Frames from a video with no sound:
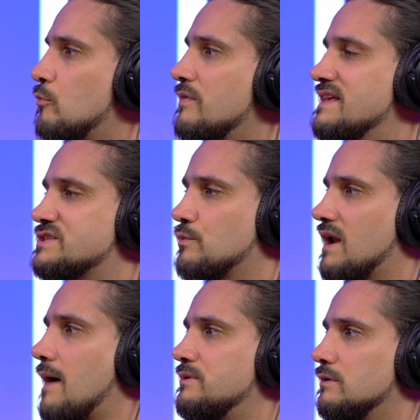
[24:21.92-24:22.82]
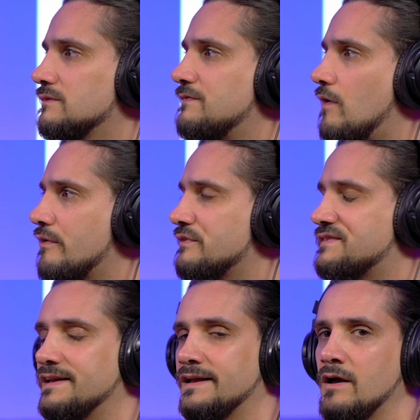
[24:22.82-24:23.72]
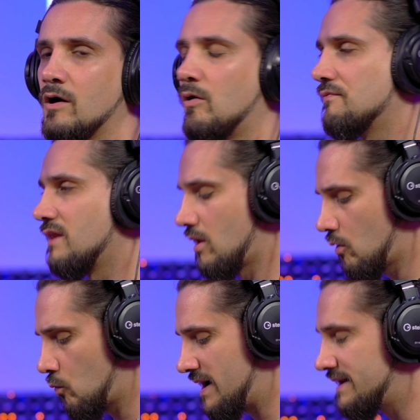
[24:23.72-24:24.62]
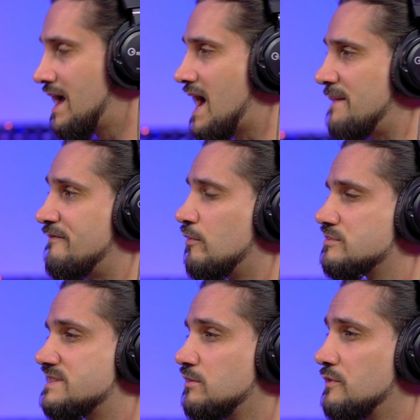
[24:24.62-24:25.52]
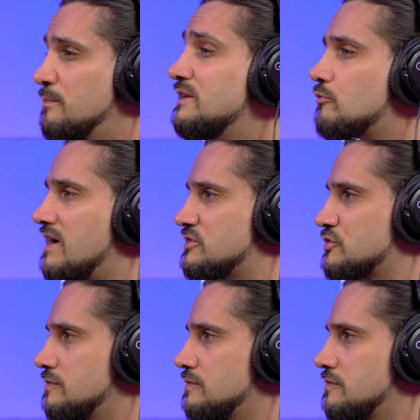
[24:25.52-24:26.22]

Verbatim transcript: with this one, I'm not focusing on the low end, I'm focusing on the mid range.